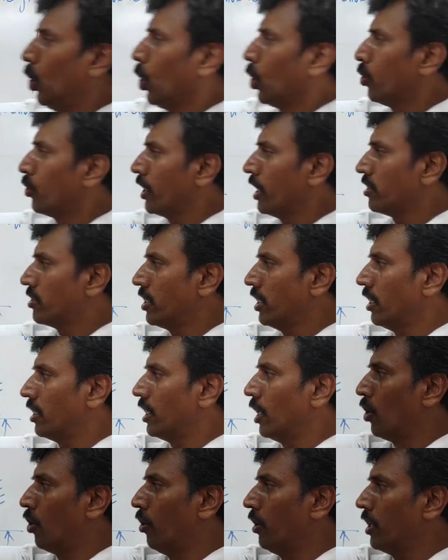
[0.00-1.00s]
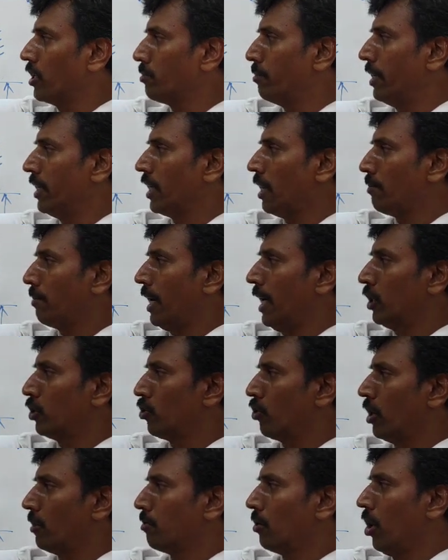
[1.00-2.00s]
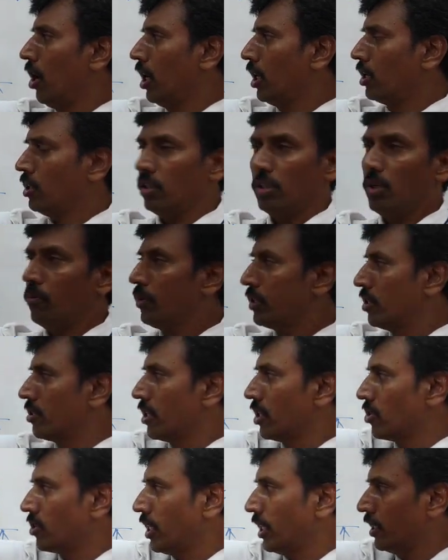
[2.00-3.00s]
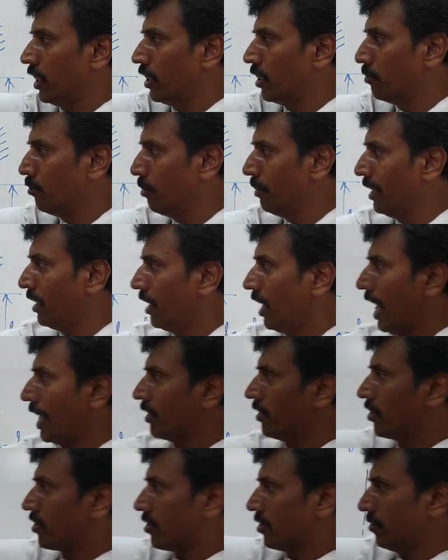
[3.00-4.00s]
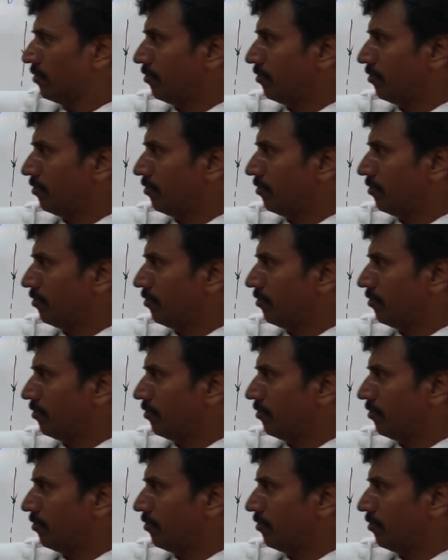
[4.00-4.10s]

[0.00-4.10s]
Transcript: you can see the load is being applied through a block which is restricted movement like this.